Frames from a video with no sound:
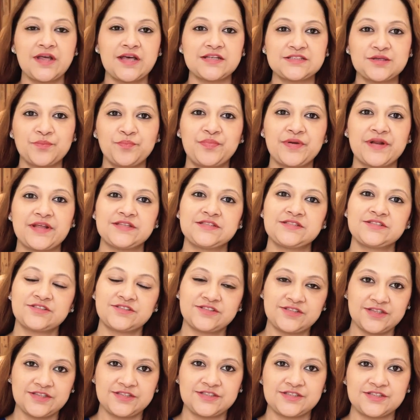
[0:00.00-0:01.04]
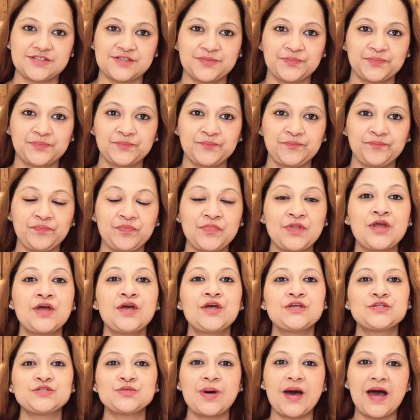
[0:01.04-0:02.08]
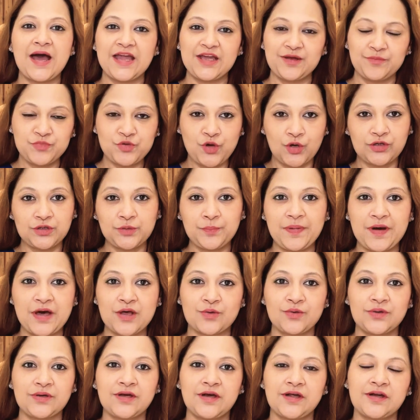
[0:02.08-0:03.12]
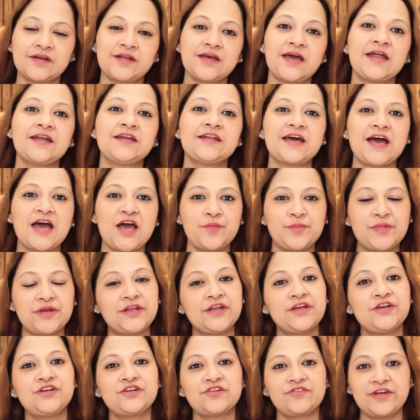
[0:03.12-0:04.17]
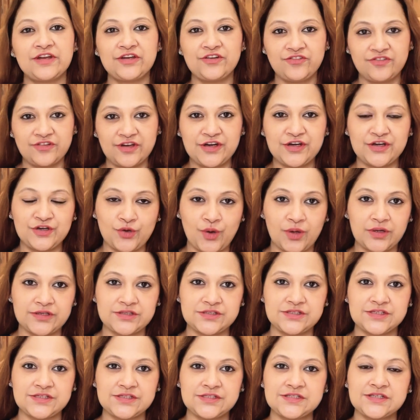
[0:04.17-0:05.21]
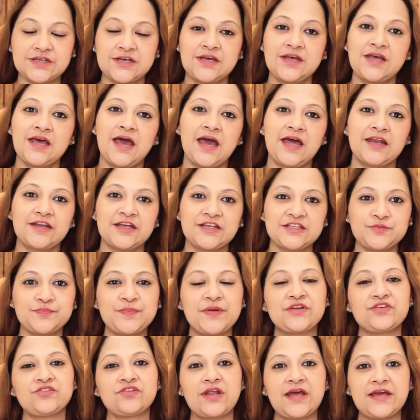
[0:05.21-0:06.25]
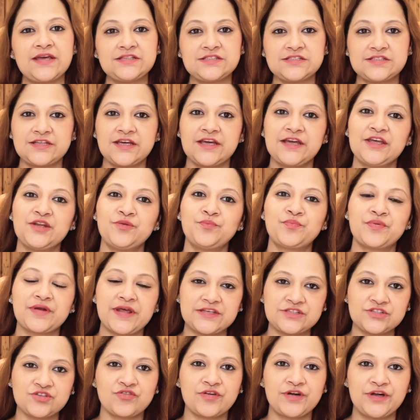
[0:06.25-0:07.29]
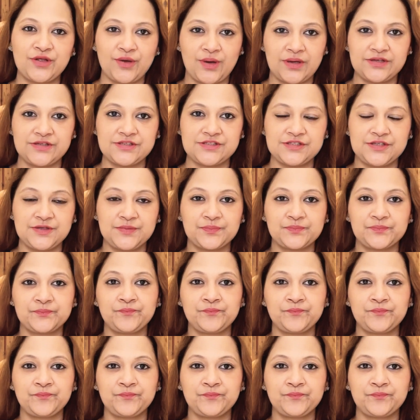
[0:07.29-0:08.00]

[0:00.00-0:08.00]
as a breast cyst. So I am Dr. Parul Garg and I am an interventional radiologist and I specialized in breast radiology.